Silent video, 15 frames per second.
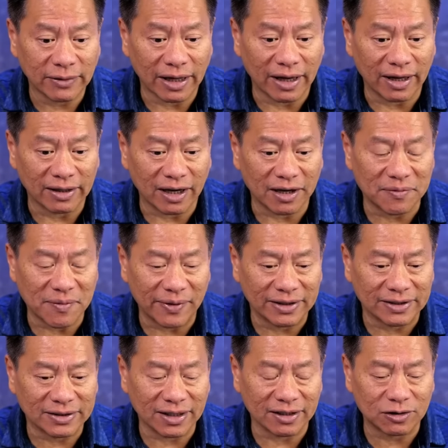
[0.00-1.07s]
and I remember
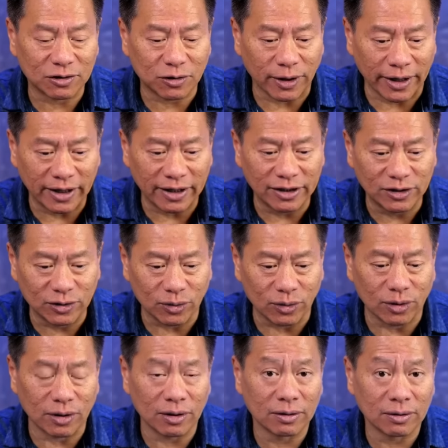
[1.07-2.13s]
he said, trade
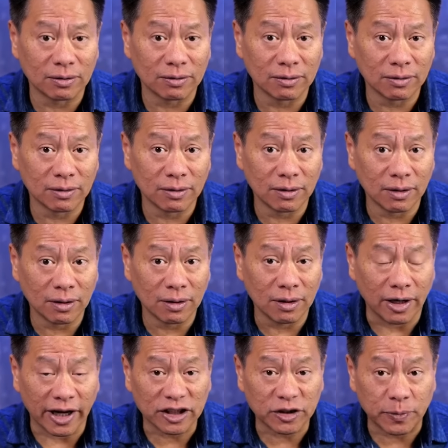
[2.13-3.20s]
your
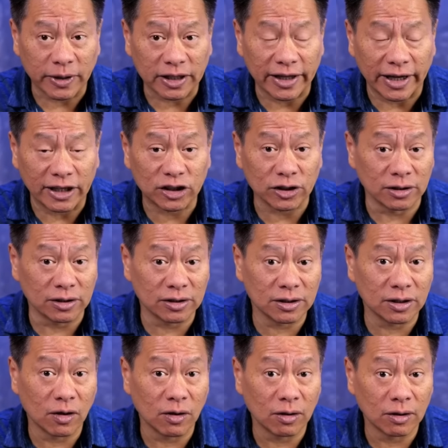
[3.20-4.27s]

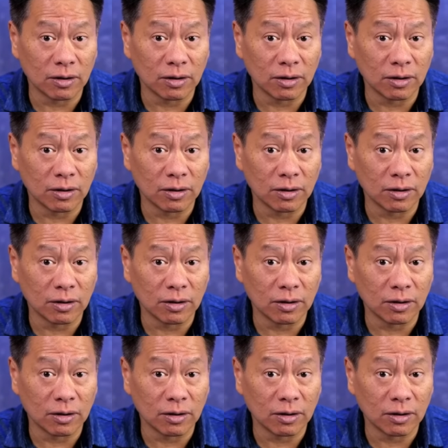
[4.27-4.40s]
expectations